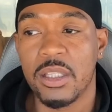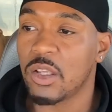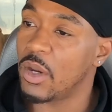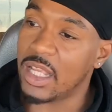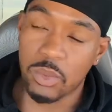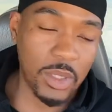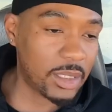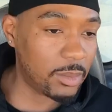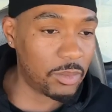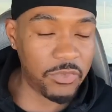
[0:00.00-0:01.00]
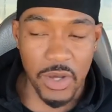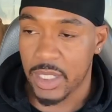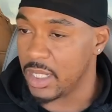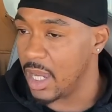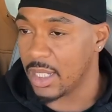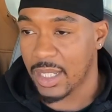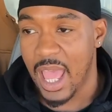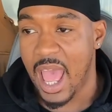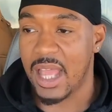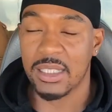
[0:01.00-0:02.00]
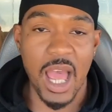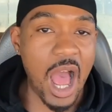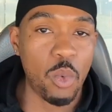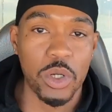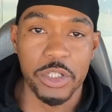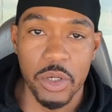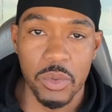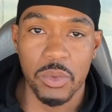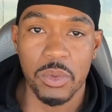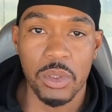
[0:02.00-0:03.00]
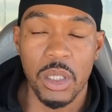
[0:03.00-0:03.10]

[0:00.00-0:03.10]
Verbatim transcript: So that's what, for the younger guys, I would do.